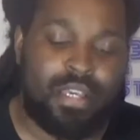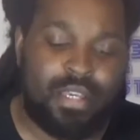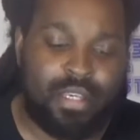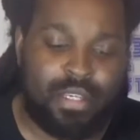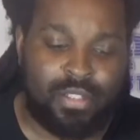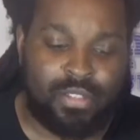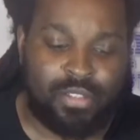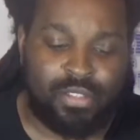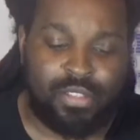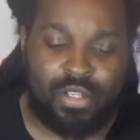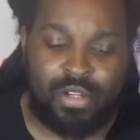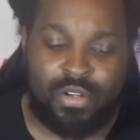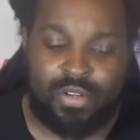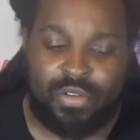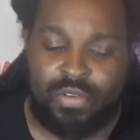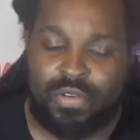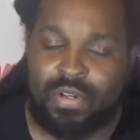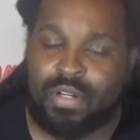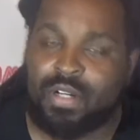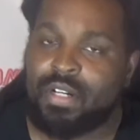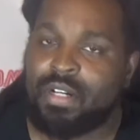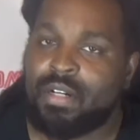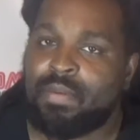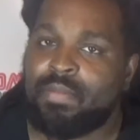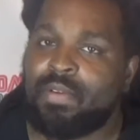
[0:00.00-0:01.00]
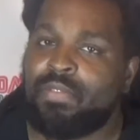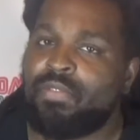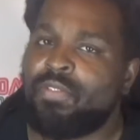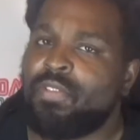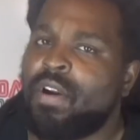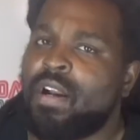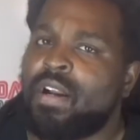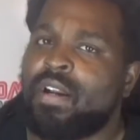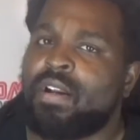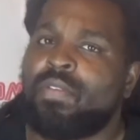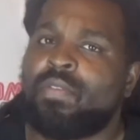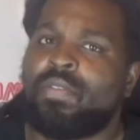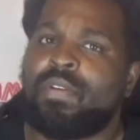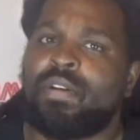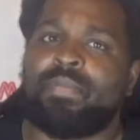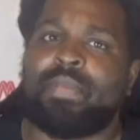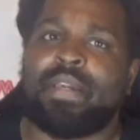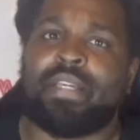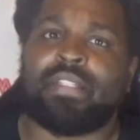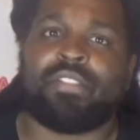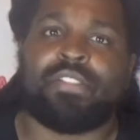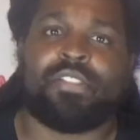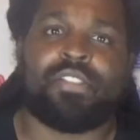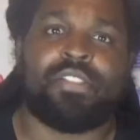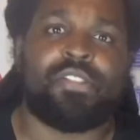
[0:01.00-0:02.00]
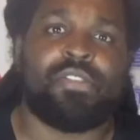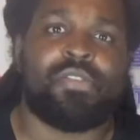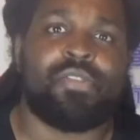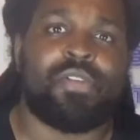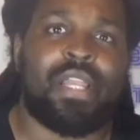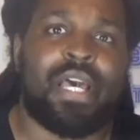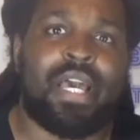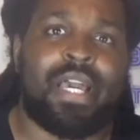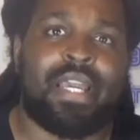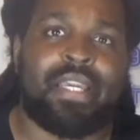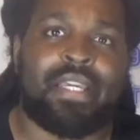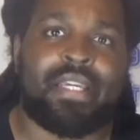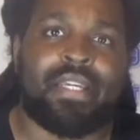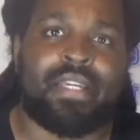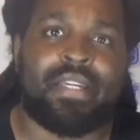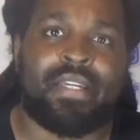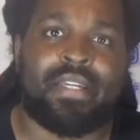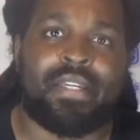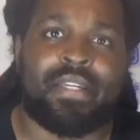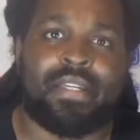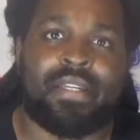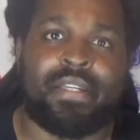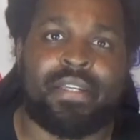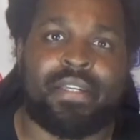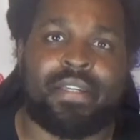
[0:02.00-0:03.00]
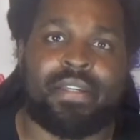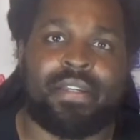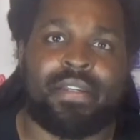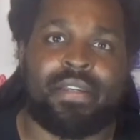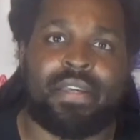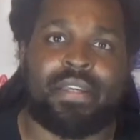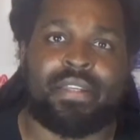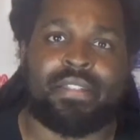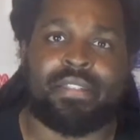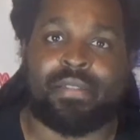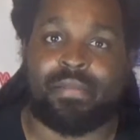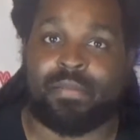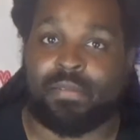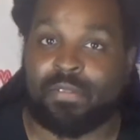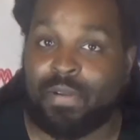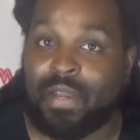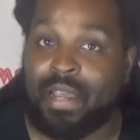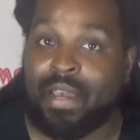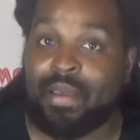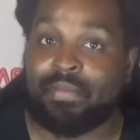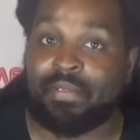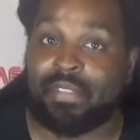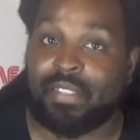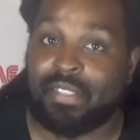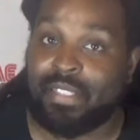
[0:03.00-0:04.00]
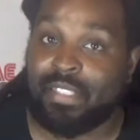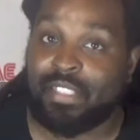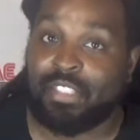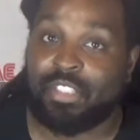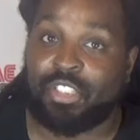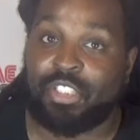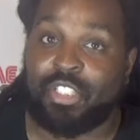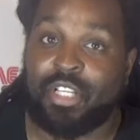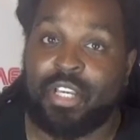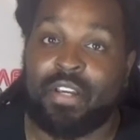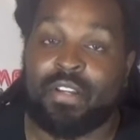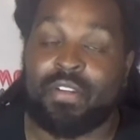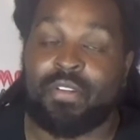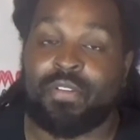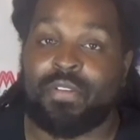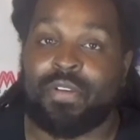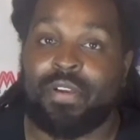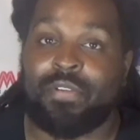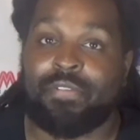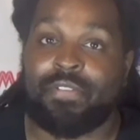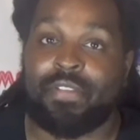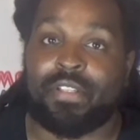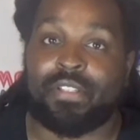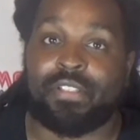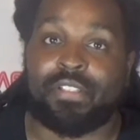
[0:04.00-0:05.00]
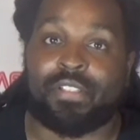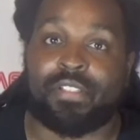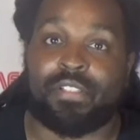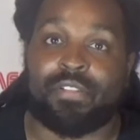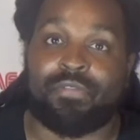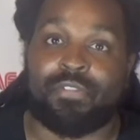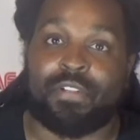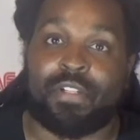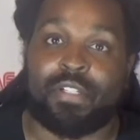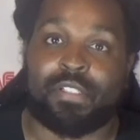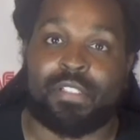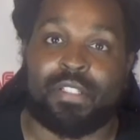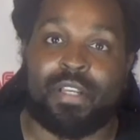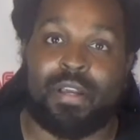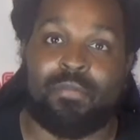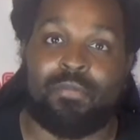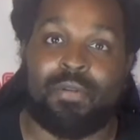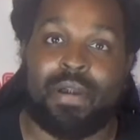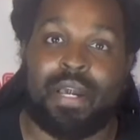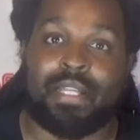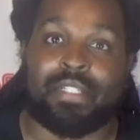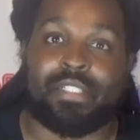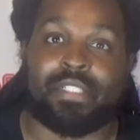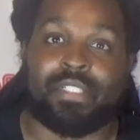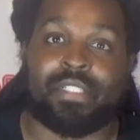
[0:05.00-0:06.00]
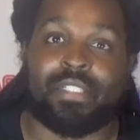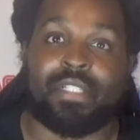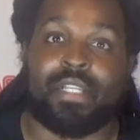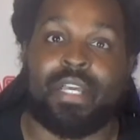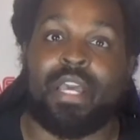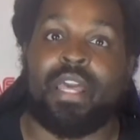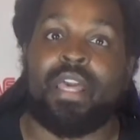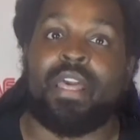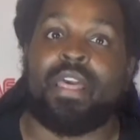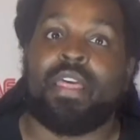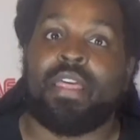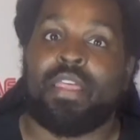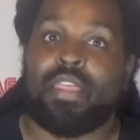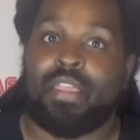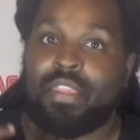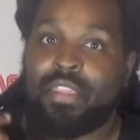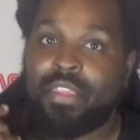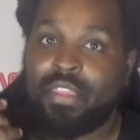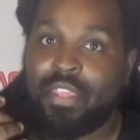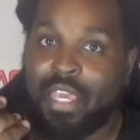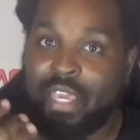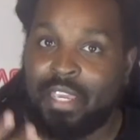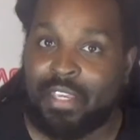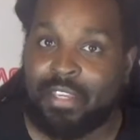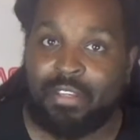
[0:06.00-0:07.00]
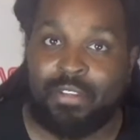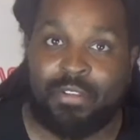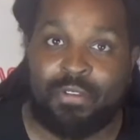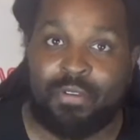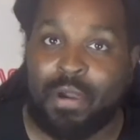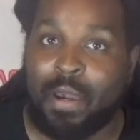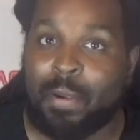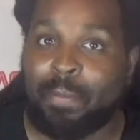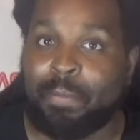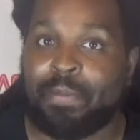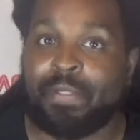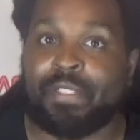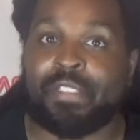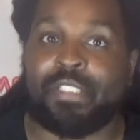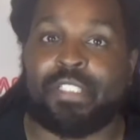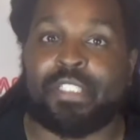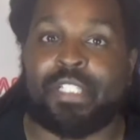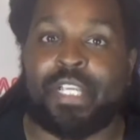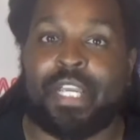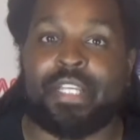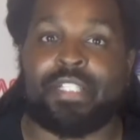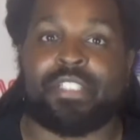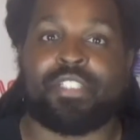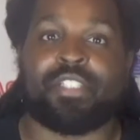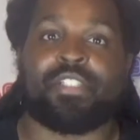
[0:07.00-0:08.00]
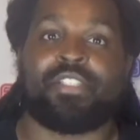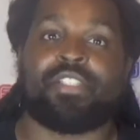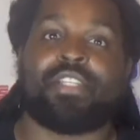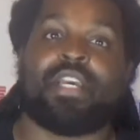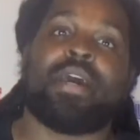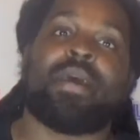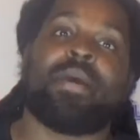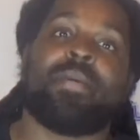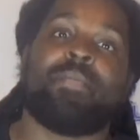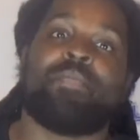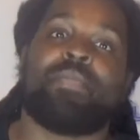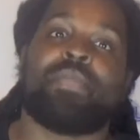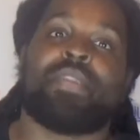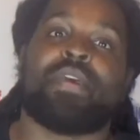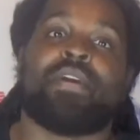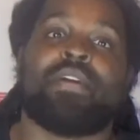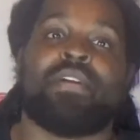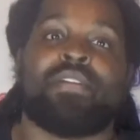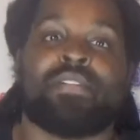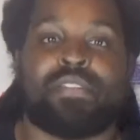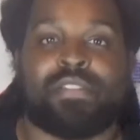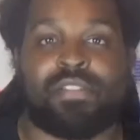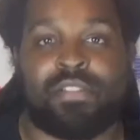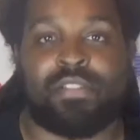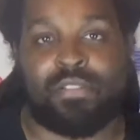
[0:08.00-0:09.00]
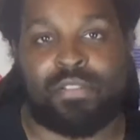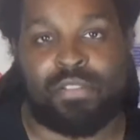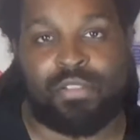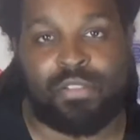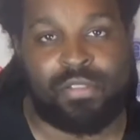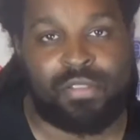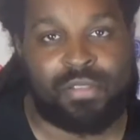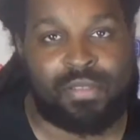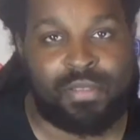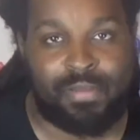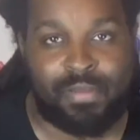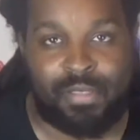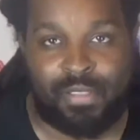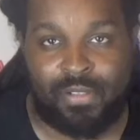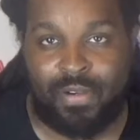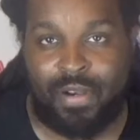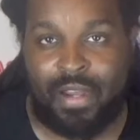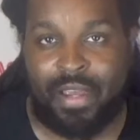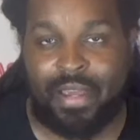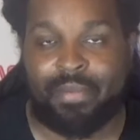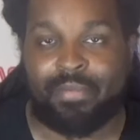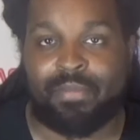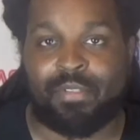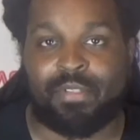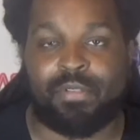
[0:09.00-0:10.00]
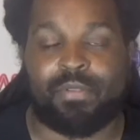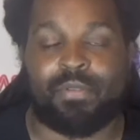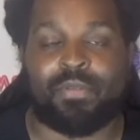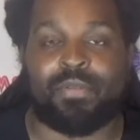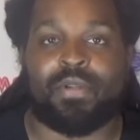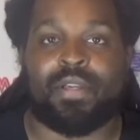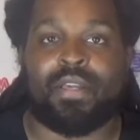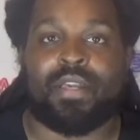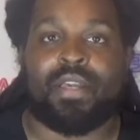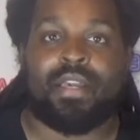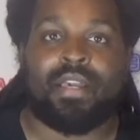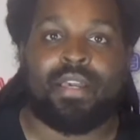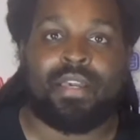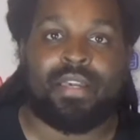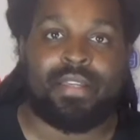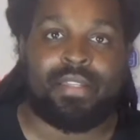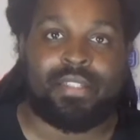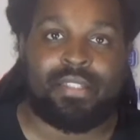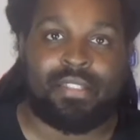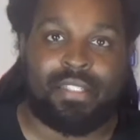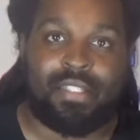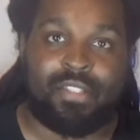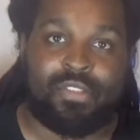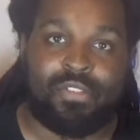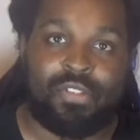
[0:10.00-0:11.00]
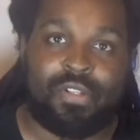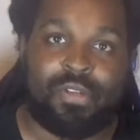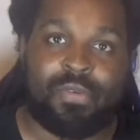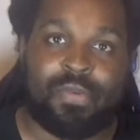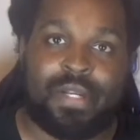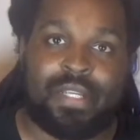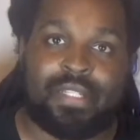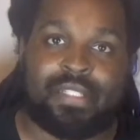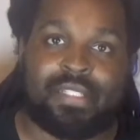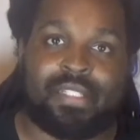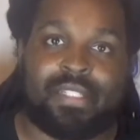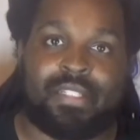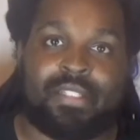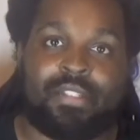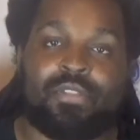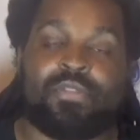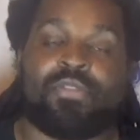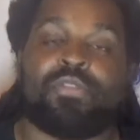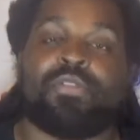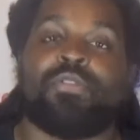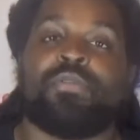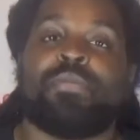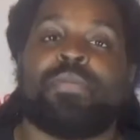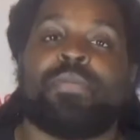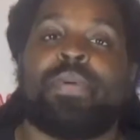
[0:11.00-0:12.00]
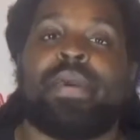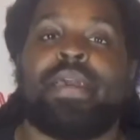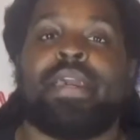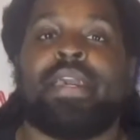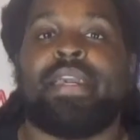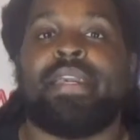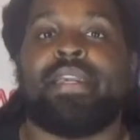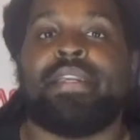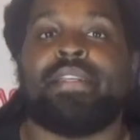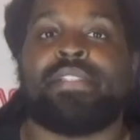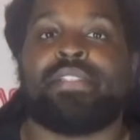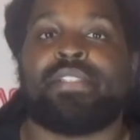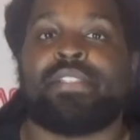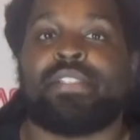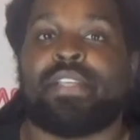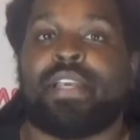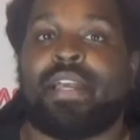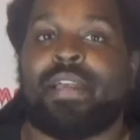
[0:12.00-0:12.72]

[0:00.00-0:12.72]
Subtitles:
So before I go on, make sure you like and subscribe to this channel if this is your first time watching. Thank you. I appreciate your time. Also to subscribe to C3 Wrestling YouTube page.